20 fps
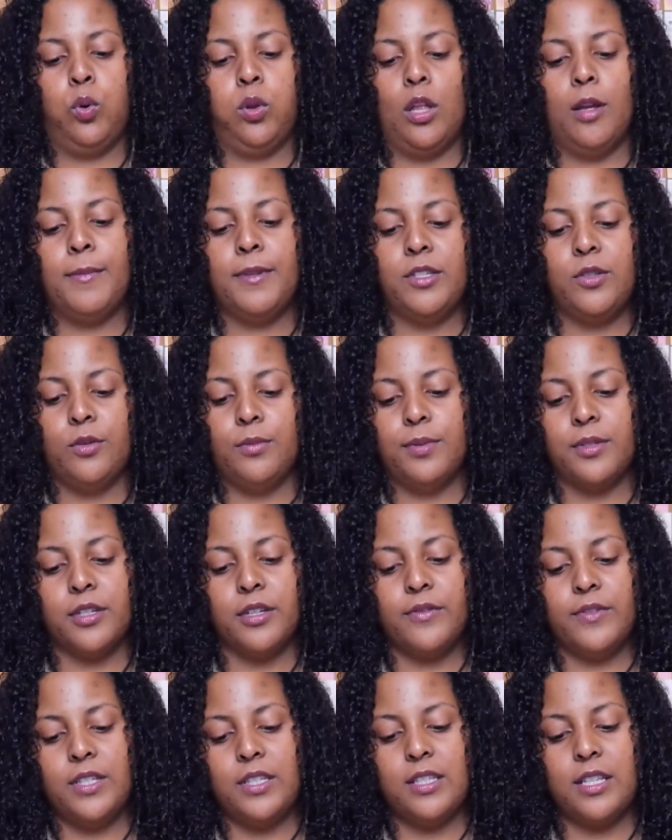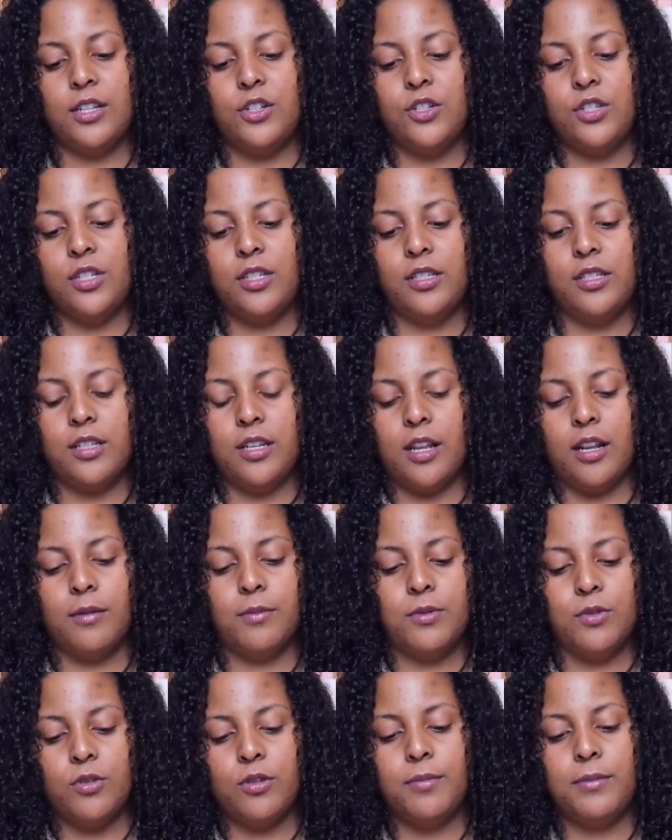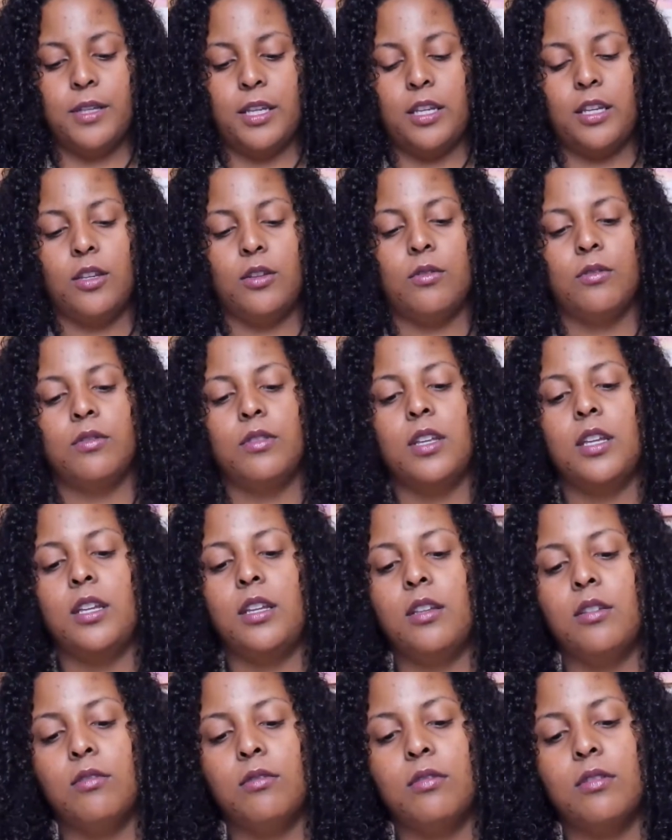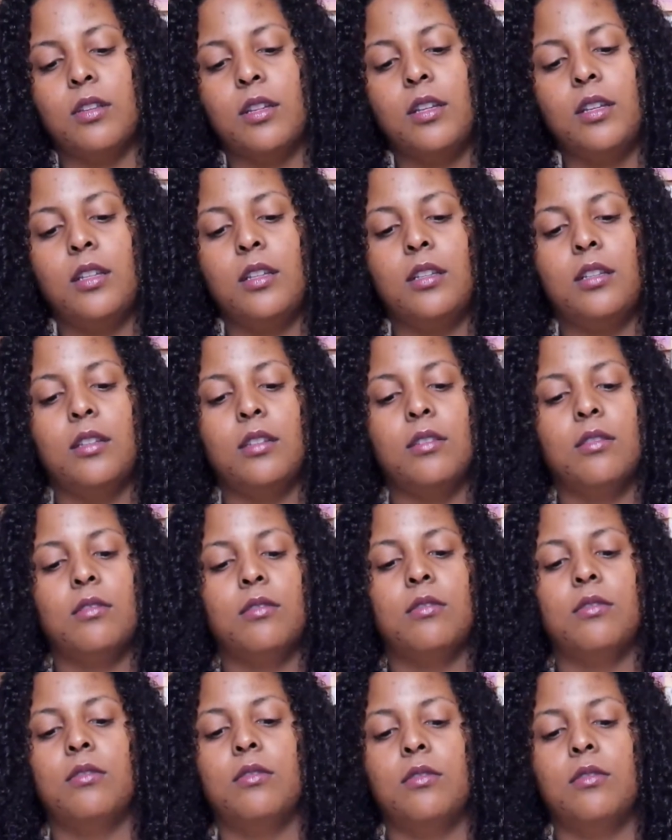Allow me to observe these energies and not absorb. Thank you. Thank you. Thank you.